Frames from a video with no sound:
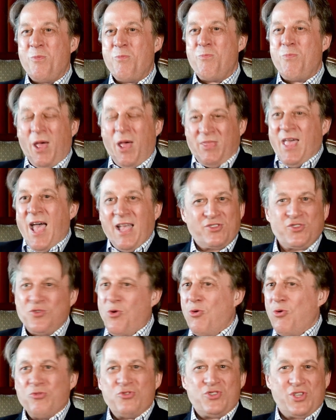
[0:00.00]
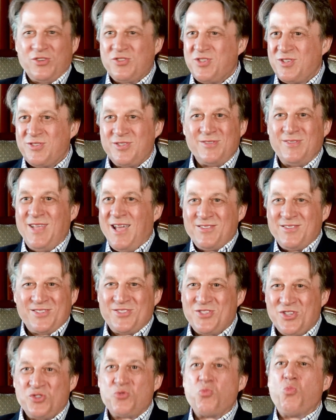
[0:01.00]
But that's
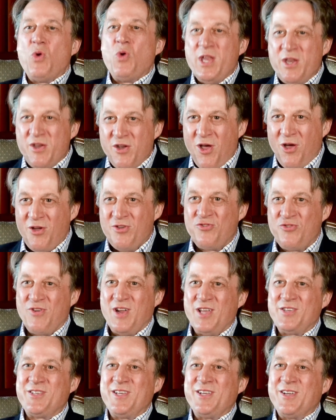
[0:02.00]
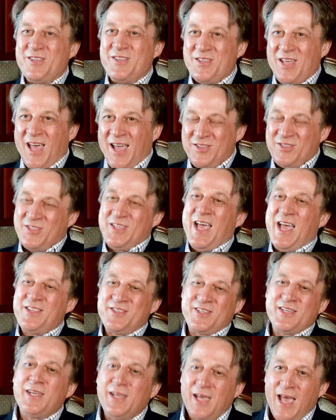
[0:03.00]
just window dressing.
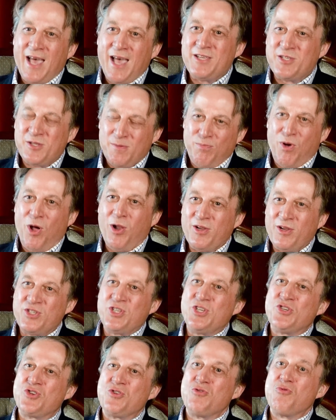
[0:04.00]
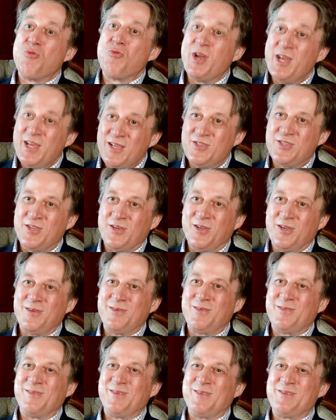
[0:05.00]
That's in case a politician reads
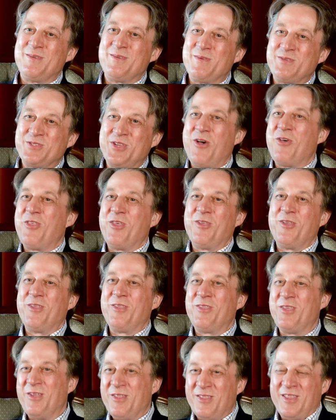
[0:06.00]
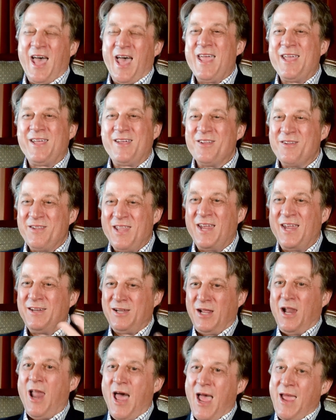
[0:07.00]
it, so that they can then
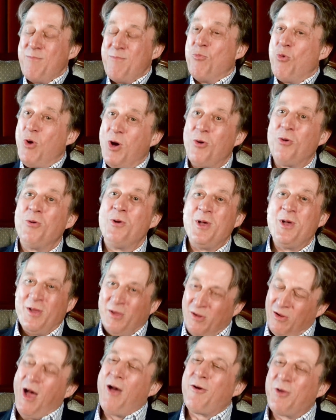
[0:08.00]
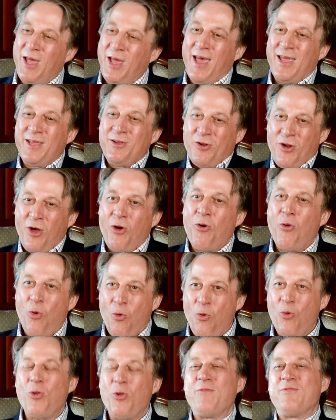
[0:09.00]
claim, well, okay,
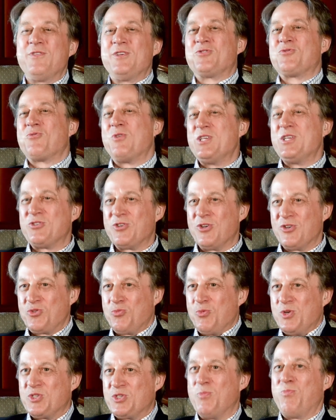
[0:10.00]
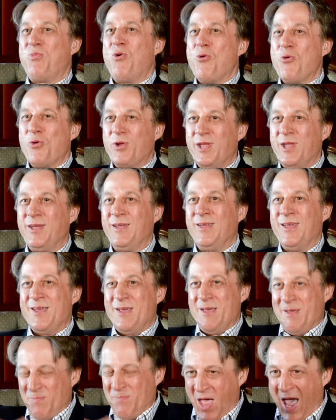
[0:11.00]
all of this research we're supporting
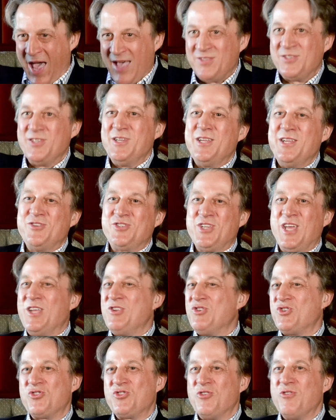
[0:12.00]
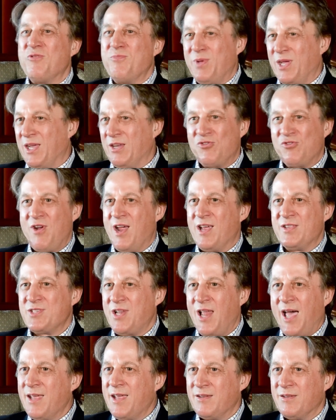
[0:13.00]
has an intention of being
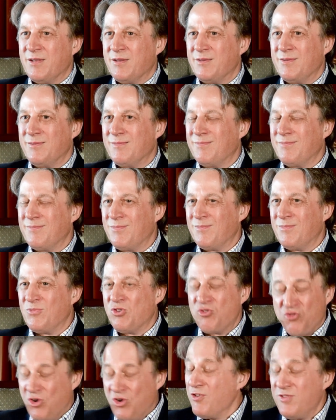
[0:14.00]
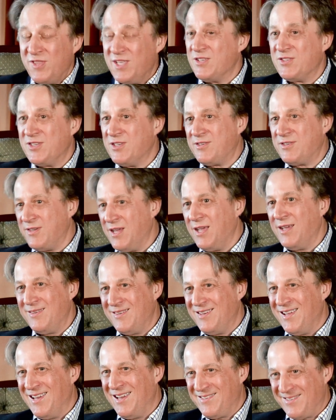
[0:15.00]
translated. The truth is
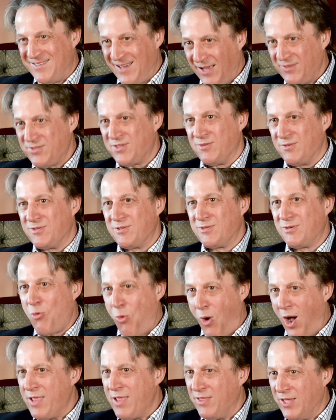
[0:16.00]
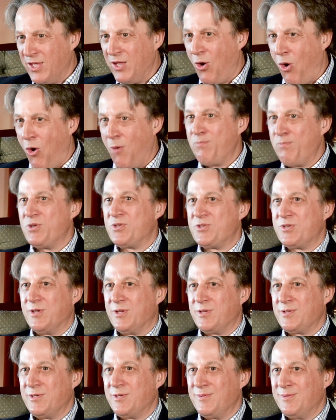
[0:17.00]
it doesn't. Quite the
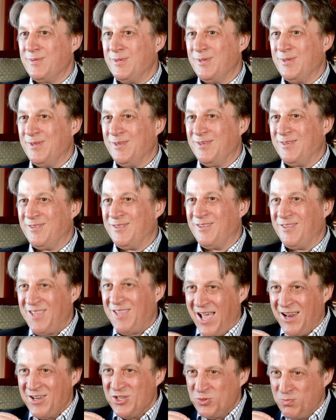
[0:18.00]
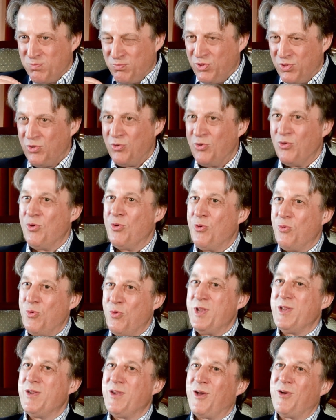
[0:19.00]
opposite. That is pure
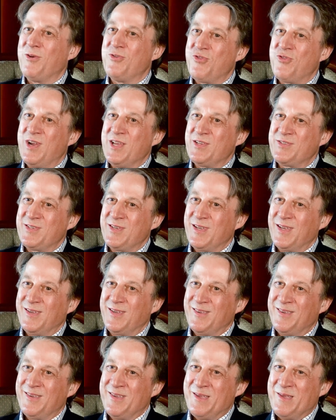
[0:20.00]
window dressing.